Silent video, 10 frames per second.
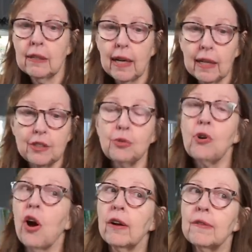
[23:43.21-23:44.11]
Uh, do
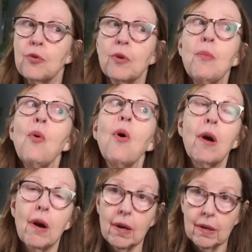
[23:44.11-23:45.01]
carnivore
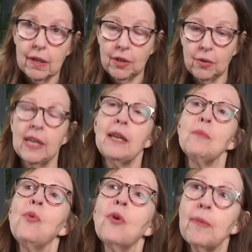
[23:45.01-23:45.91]
more, you know, eat
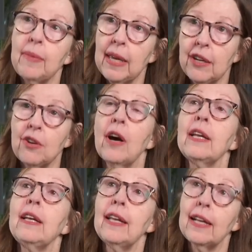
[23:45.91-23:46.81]
more meat. You're
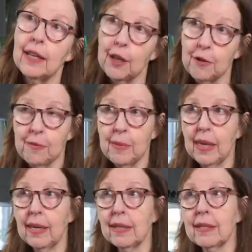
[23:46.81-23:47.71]
not eating enough
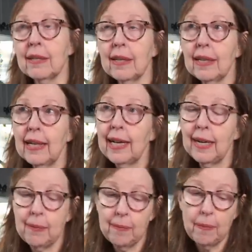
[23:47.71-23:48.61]
meat,
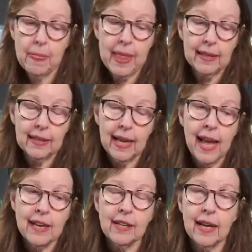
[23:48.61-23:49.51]
um,
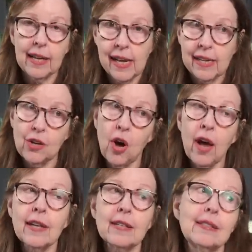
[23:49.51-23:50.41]
and and
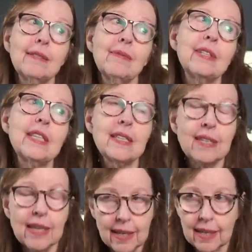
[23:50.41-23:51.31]
not
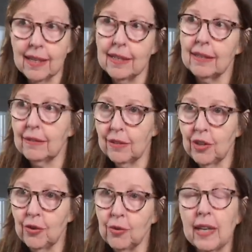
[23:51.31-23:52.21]
seeing
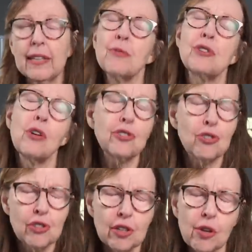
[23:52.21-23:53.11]
you know like the results
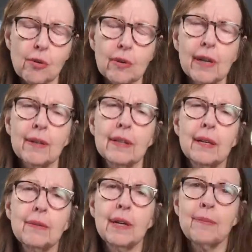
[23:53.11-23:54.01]
are slow I, I,
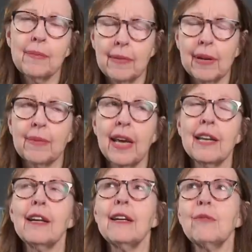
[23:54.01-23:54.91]
am I'm, I'm
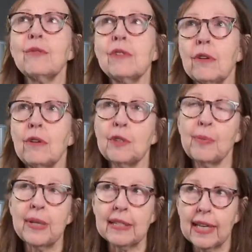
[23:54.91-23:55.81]
getting results
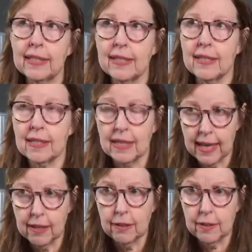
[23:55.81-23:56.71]
but it's like a
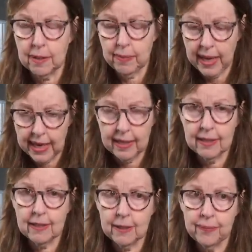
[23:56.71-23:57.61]
snail's
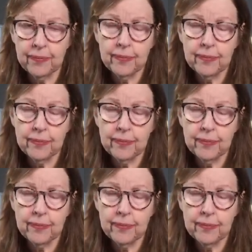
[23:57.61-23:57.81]
pace